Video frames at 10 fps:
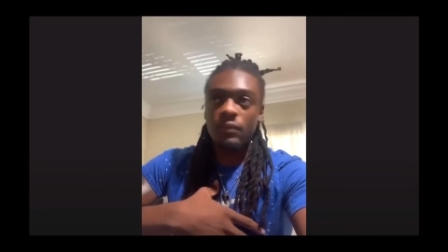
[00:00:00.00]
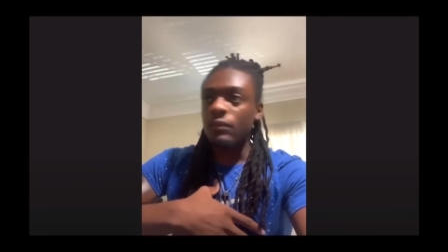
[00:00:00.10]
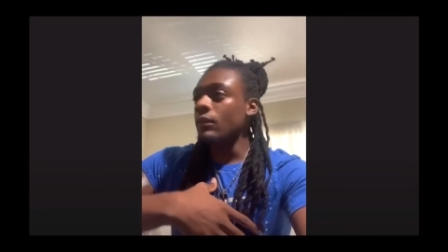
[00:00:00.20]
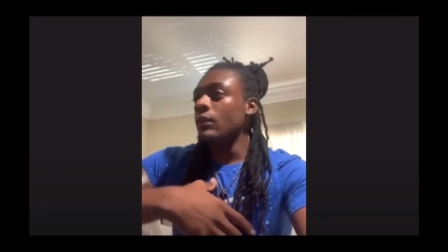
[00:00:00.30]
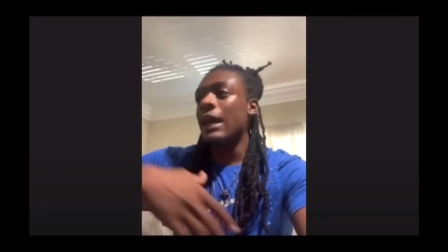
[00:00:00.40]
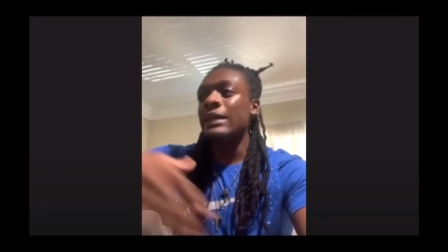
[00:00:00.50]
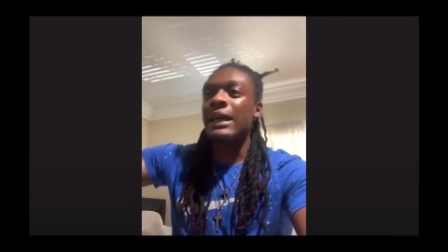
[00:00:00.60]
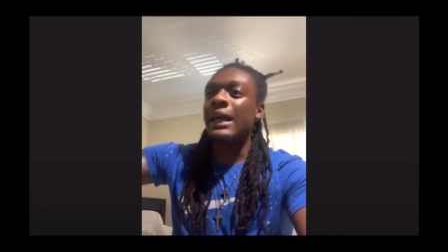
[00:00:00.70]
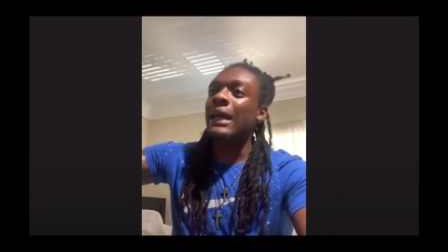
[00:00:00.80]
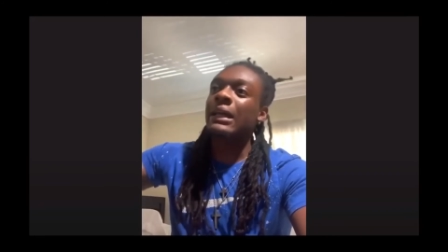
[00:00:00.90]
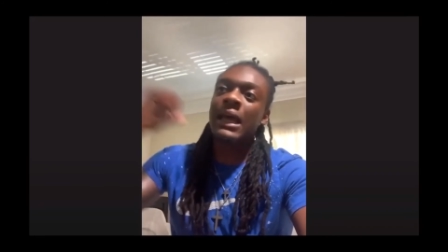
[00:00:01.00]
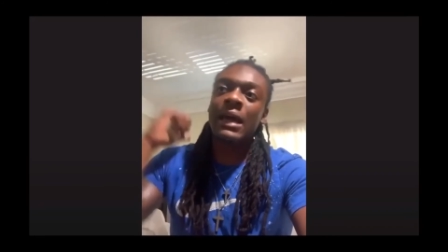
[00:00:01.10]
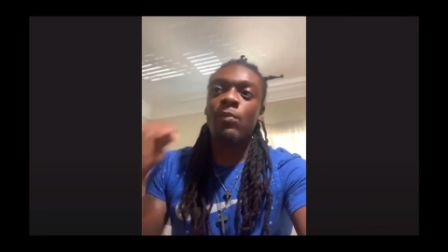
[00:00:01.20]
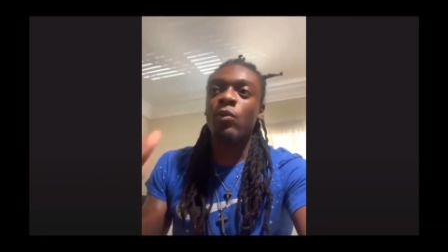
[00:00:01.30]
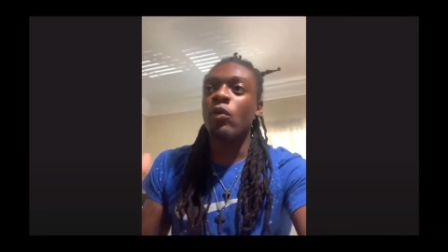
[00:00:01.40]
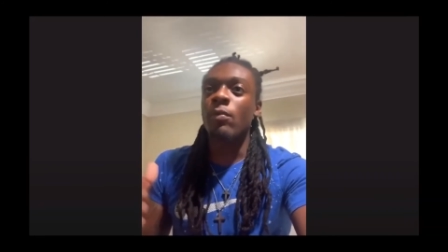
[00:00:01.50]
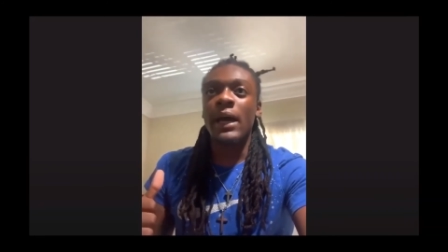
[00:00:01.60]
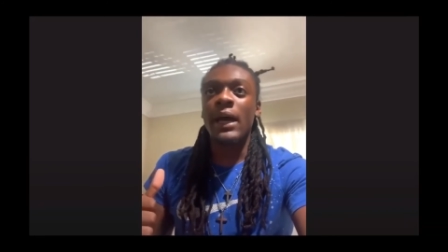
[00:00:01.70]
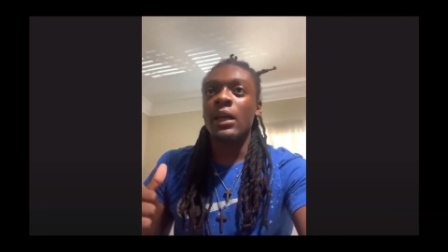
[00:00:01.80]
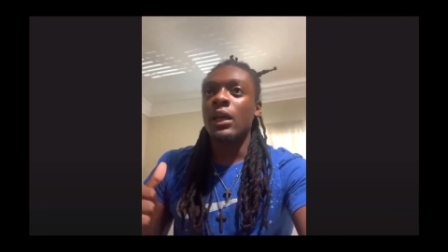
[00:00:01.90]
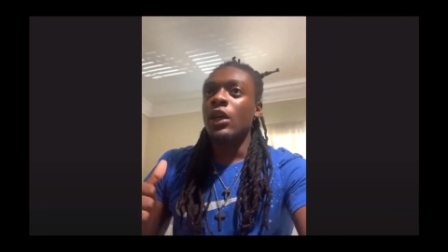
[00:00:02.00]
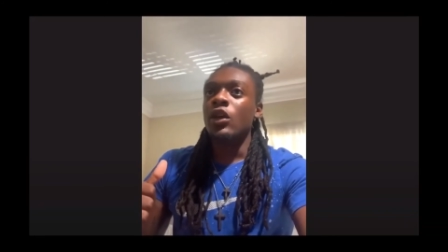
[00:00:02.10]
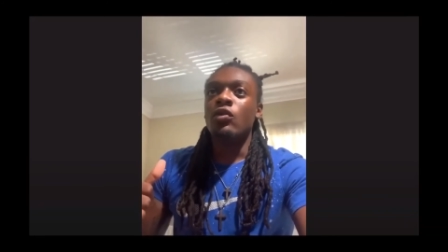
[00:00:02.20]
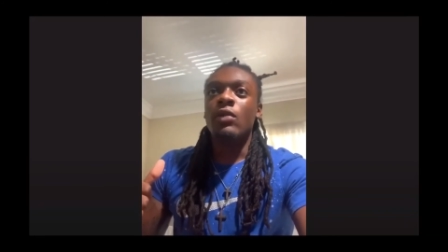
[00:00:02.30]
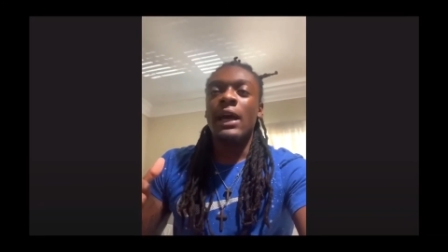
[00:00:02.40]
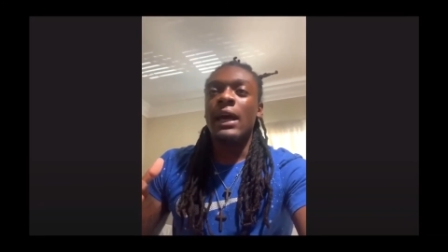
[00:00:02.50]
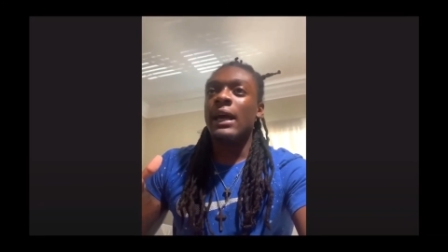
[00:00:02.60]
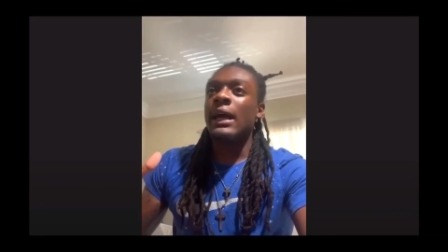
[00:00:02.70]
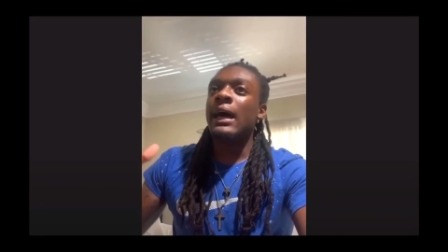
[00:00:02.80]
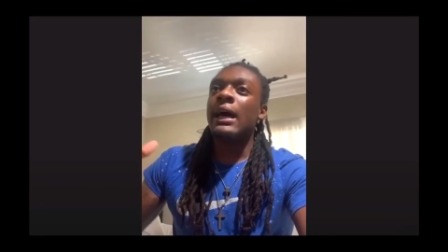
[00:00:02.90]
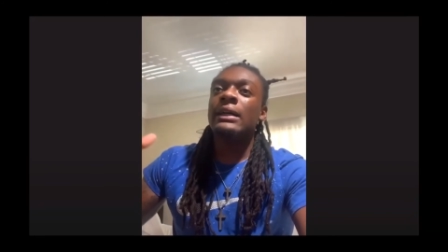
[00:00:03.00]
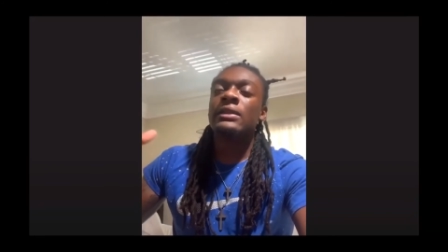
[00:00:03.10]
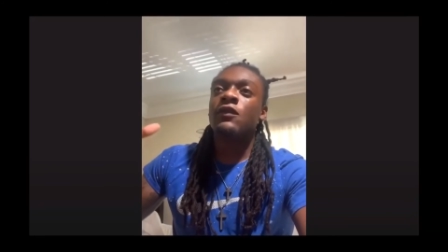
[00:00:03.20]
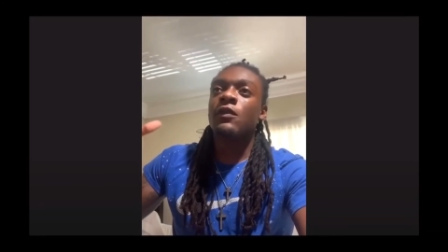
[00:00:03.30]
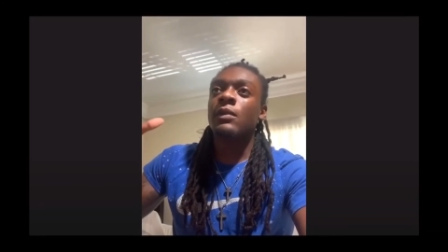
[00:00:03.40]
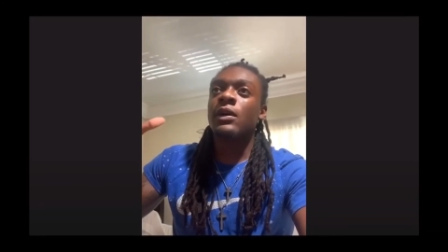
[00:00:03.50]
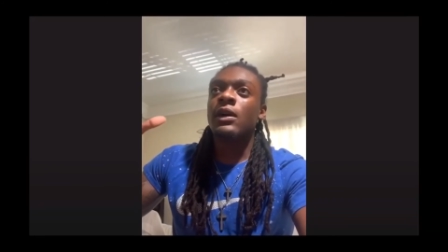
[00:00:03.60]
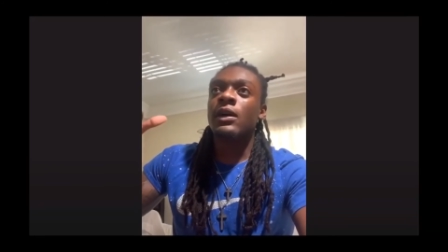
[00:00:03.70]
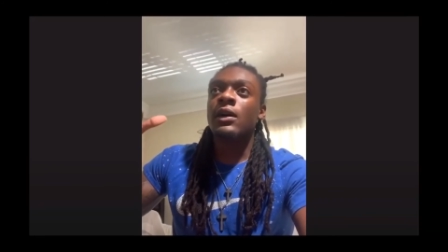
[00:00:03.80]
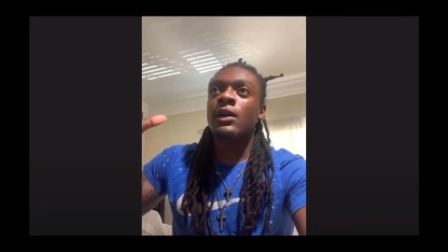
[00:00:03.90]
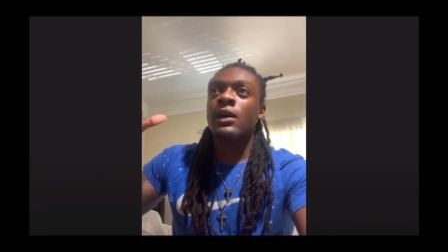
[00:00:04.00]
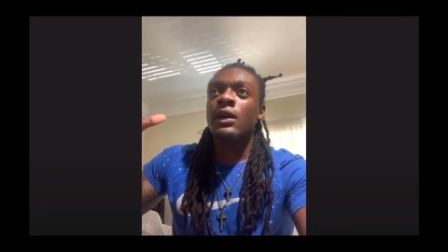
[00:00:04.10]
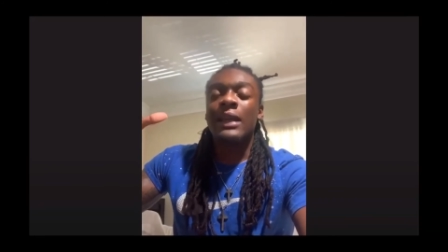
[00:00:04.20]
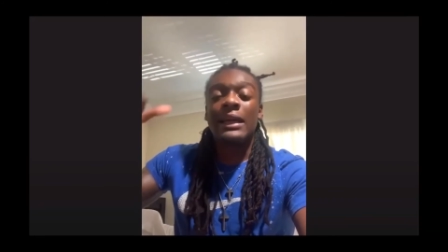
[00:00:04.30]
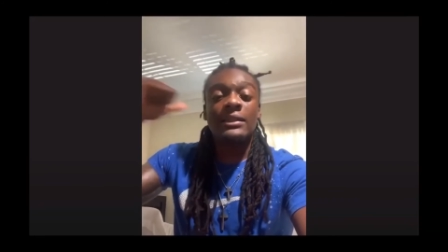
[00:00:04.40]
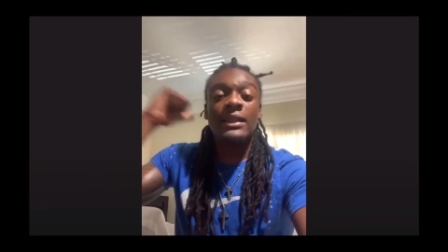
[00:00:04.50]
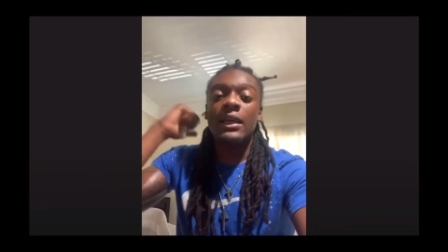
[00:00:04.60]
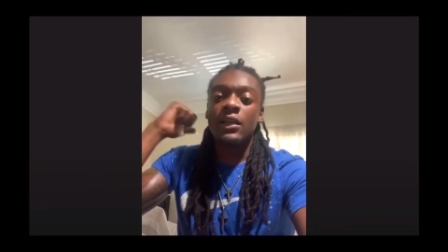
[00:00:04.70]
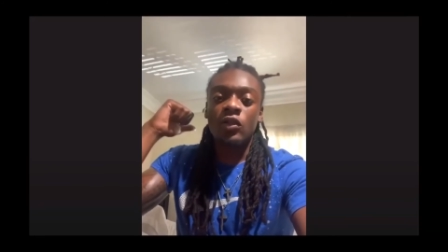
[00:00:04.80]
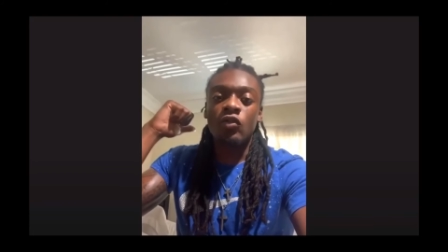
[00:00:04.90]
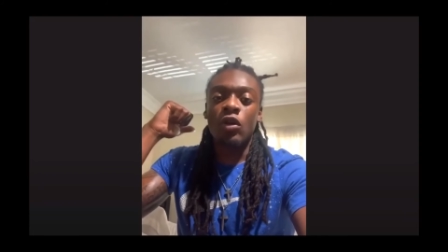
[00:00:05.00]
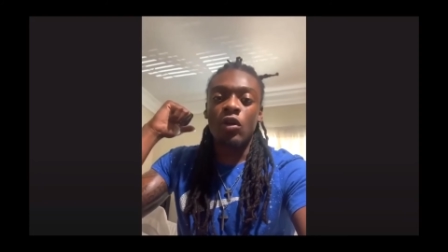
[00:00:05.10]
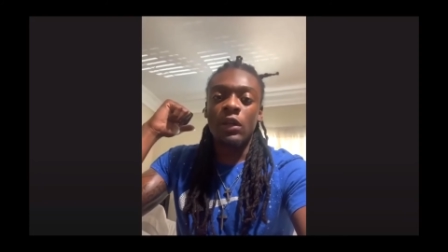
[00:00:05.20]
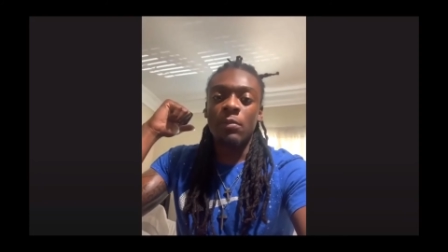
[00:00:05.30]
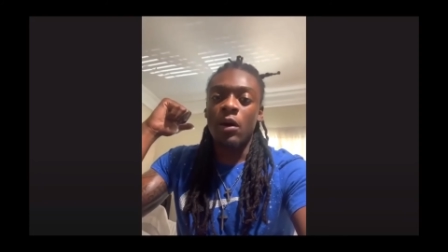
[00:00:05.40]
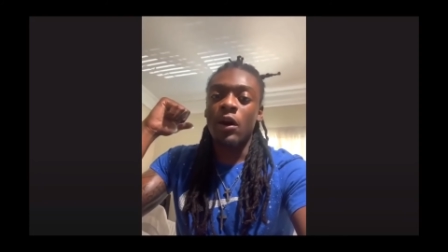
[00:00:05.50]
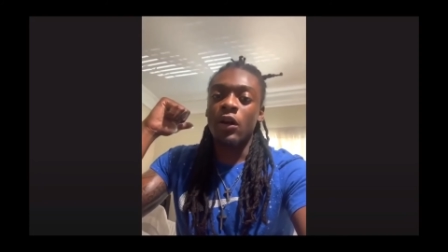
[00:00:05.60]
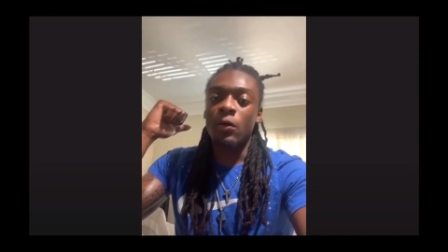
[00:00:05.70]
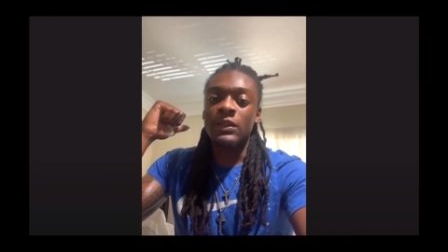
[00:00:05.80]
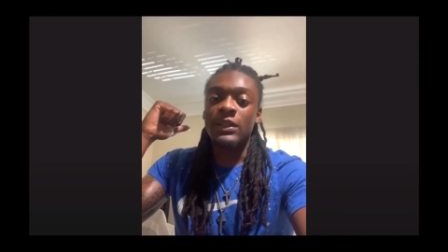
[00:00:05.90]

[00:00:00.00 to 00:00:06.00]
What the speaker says: as I kind of like pulled back, you had guys from like Zelly, you know, Imari homie Zelly.